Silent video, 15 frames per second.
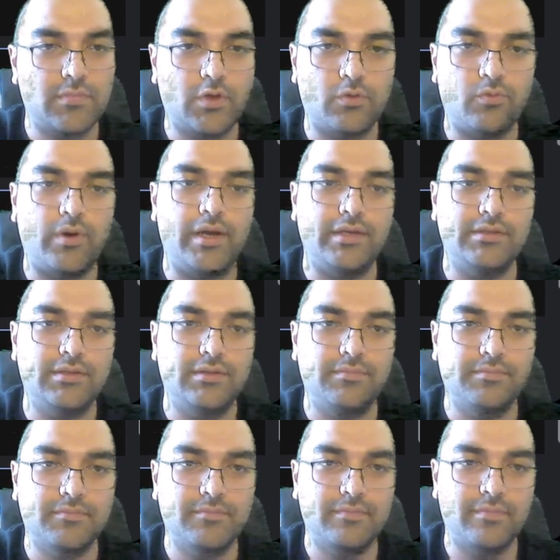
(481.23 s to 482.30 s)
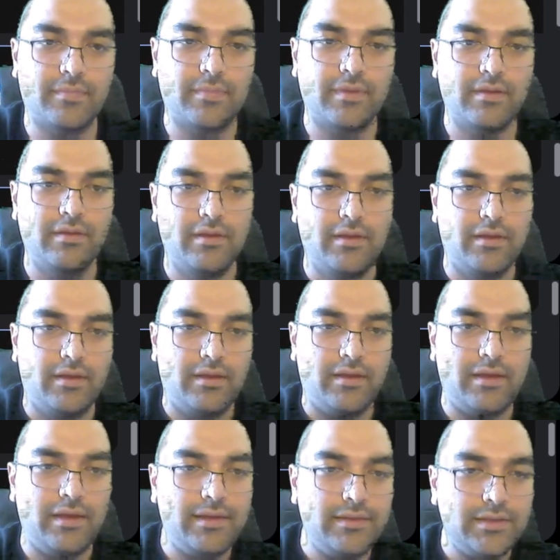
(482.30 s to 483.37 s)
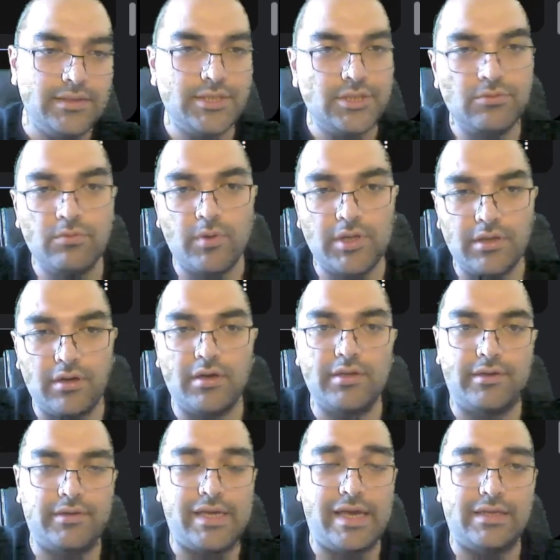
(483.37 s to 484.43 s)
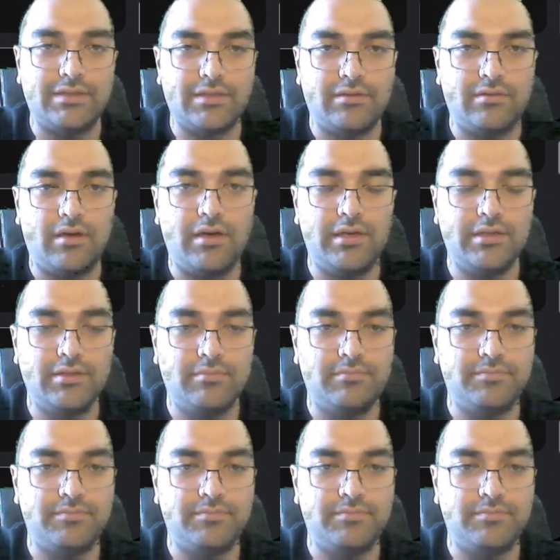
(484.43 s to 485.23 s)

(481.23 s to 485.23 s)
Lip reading: great. And let's do one other task. Like,